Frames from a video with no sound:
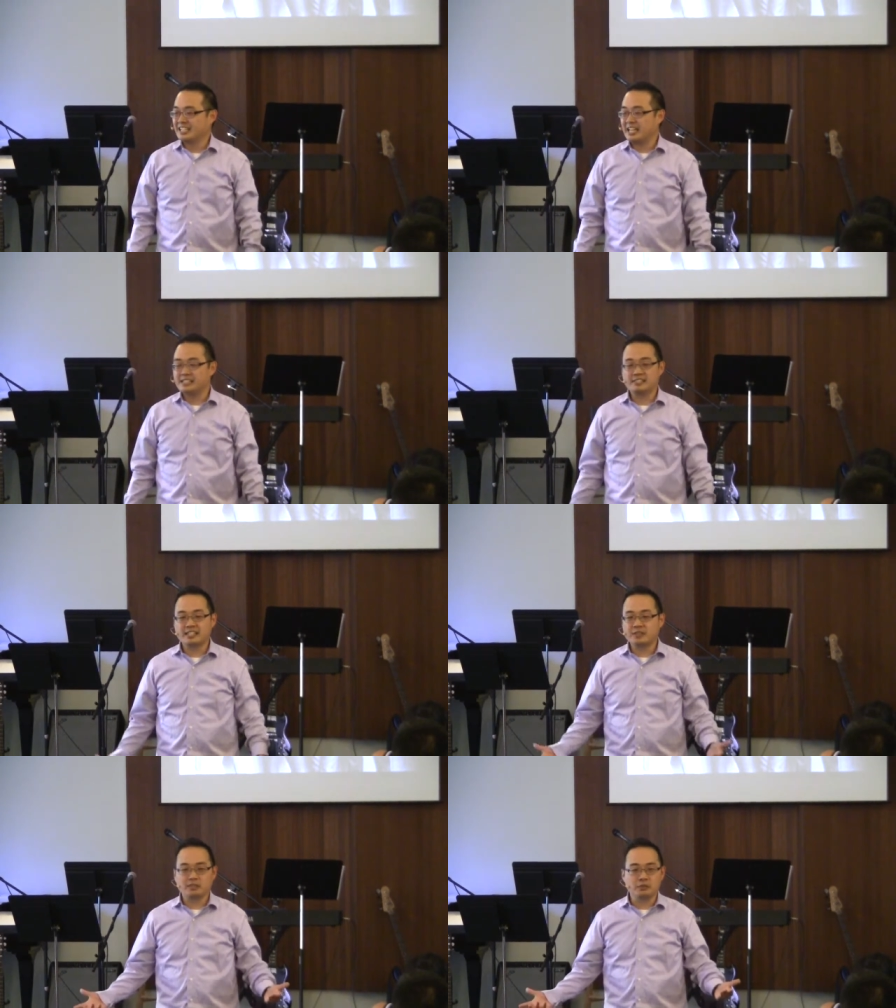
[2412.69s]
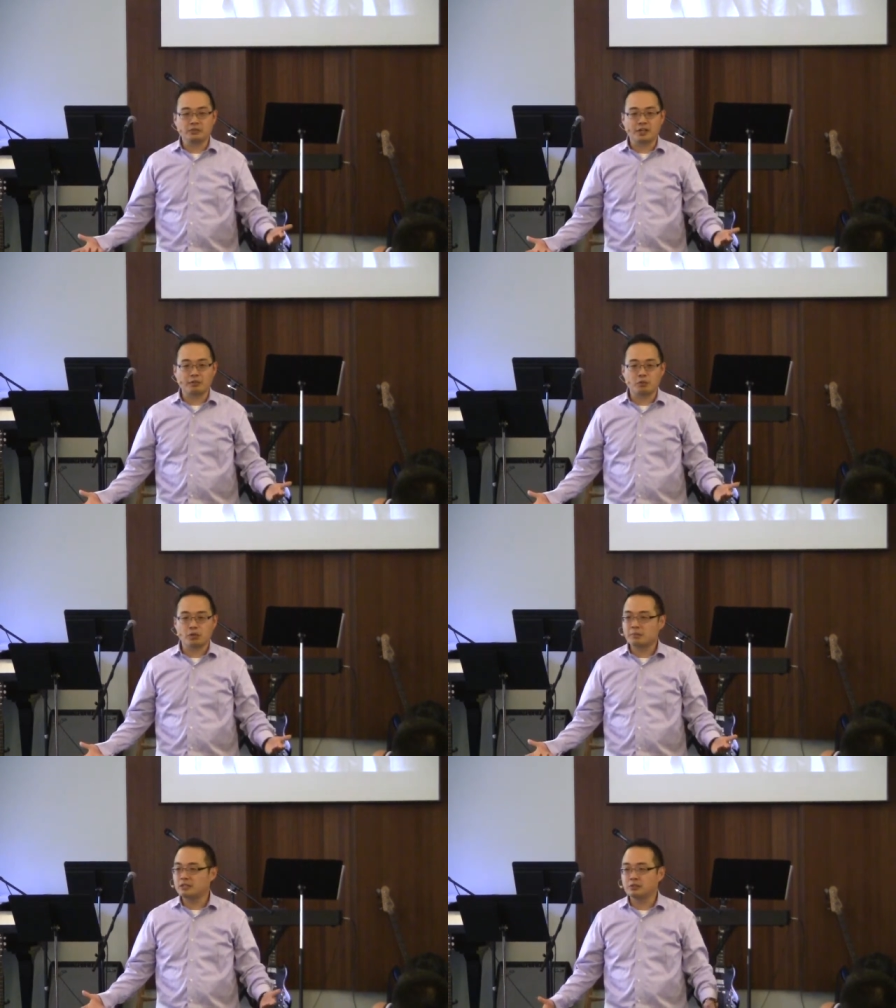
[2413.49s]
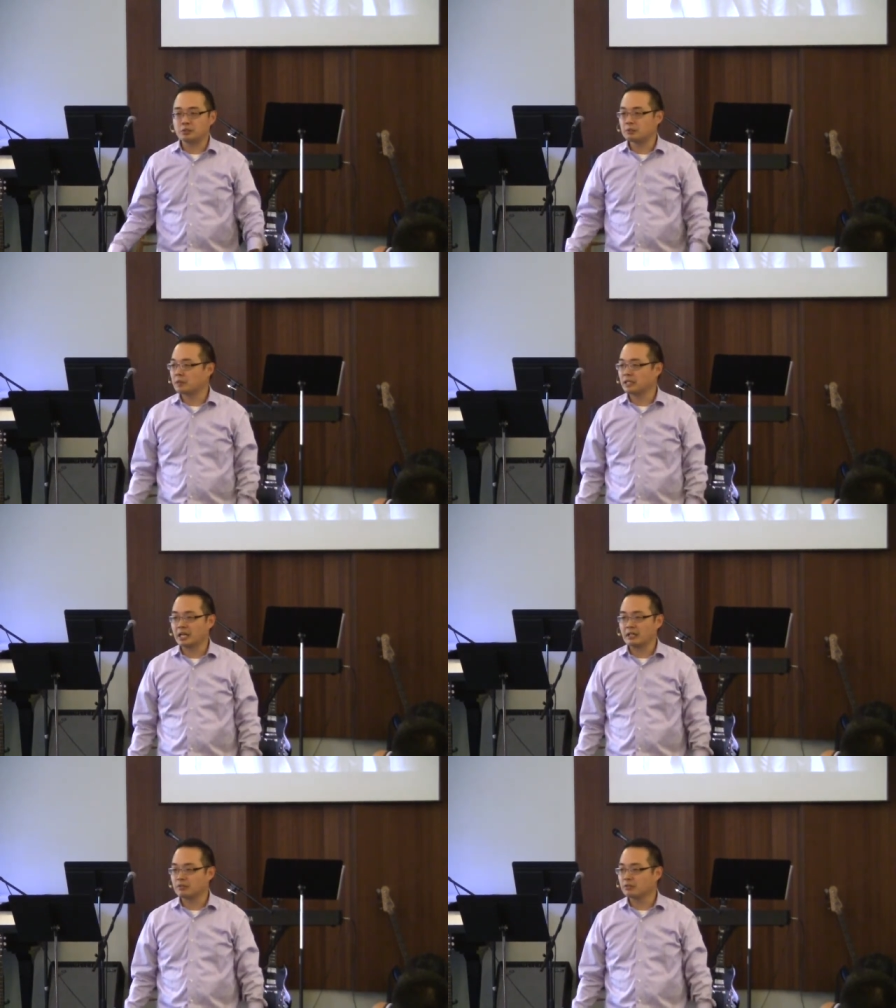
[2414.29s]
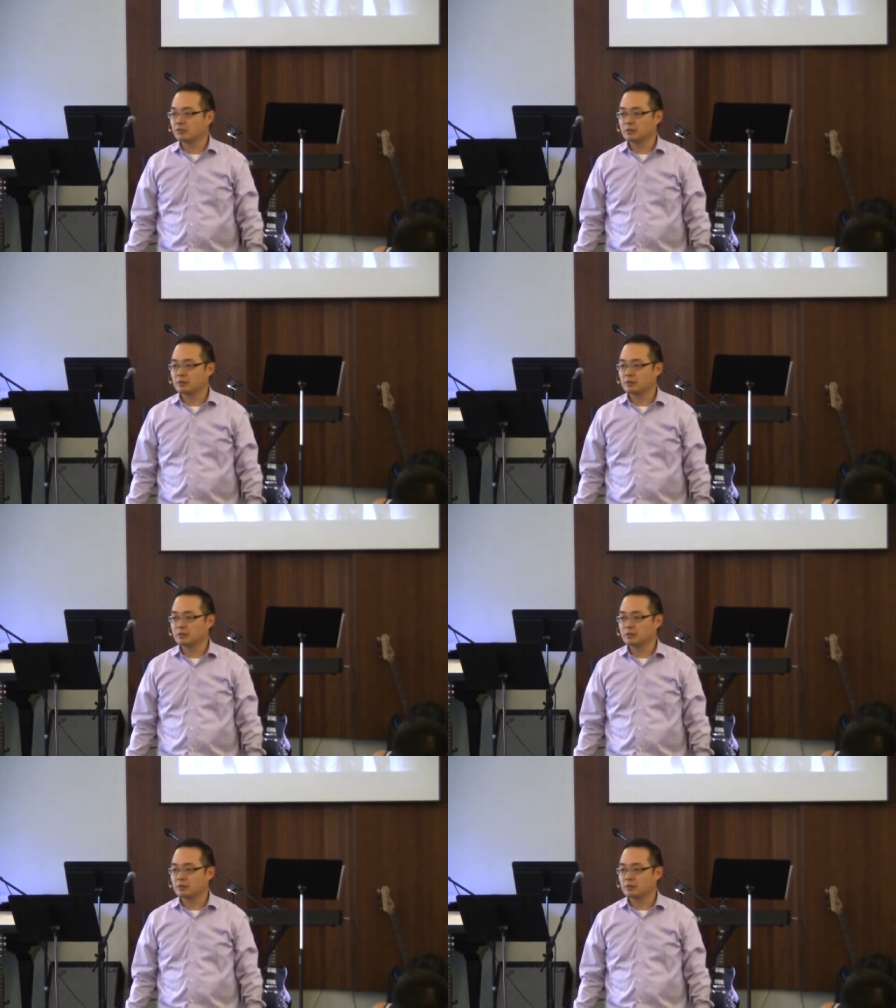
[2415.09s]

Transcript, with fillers: And he's thinking to himself, what am I doing with my life?